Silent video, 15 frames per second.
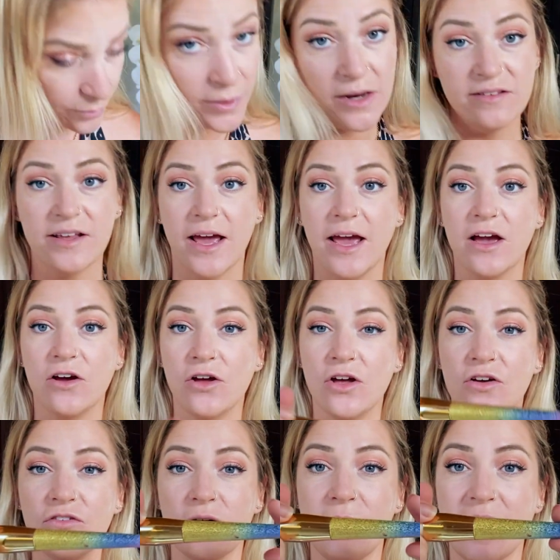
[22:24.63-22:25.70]
gonna take
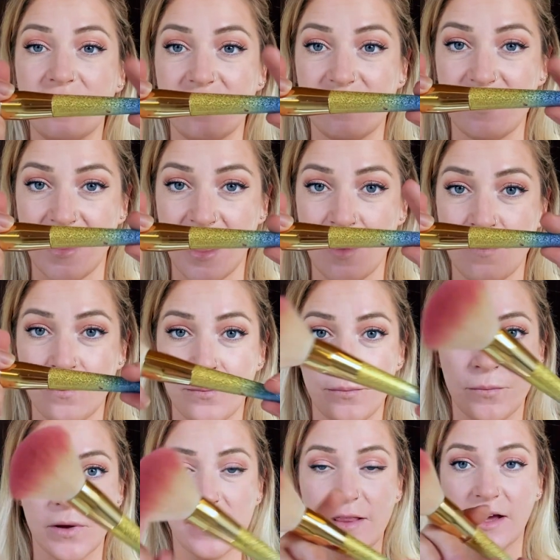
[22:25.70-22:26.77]
from that same
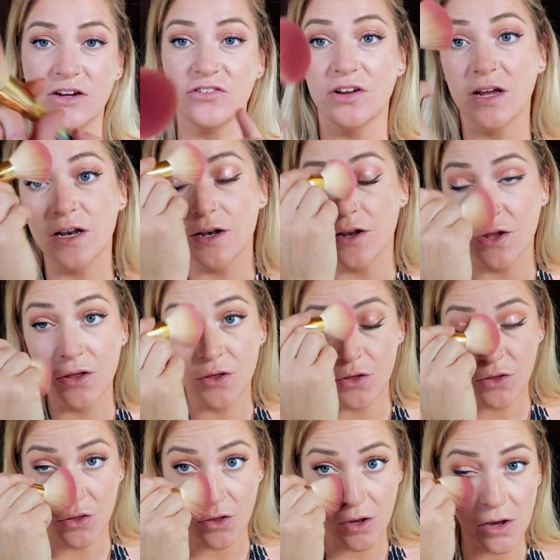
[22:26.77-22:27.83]
collection,
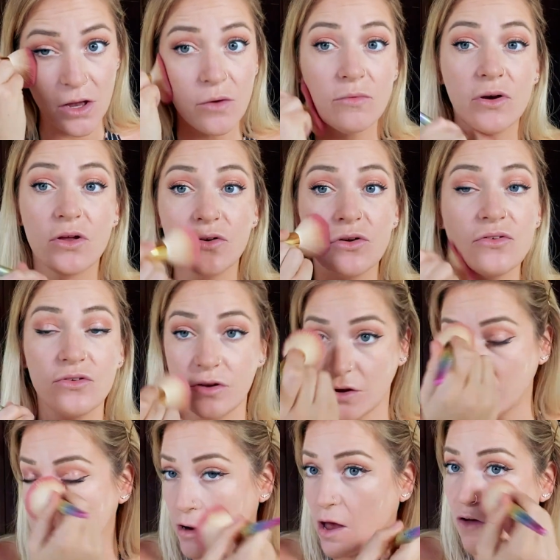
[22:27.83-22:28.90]
I'm gonna just
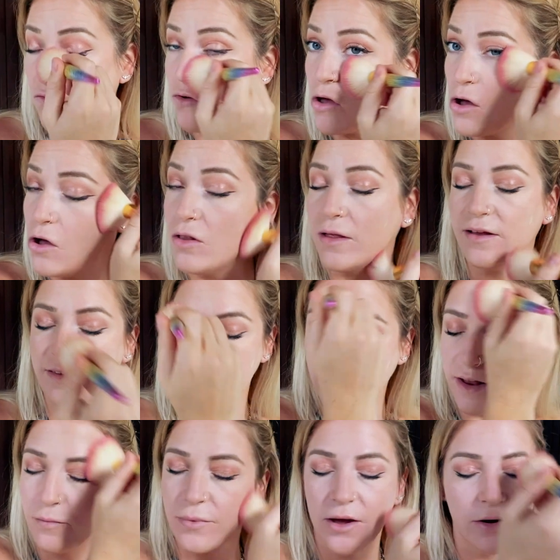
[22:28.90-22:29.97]
dust off all that
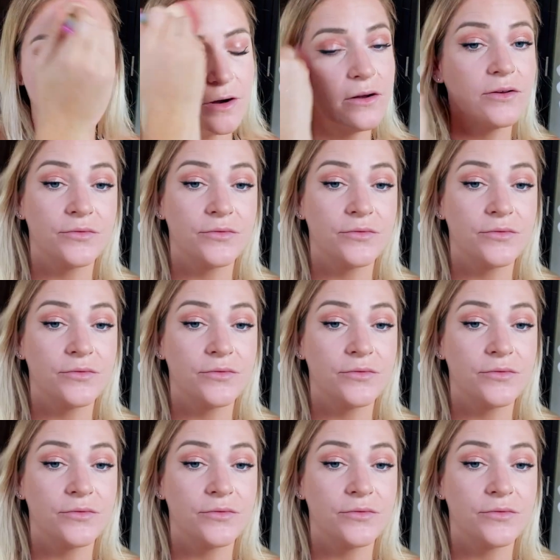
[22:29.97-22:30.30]
setting powder.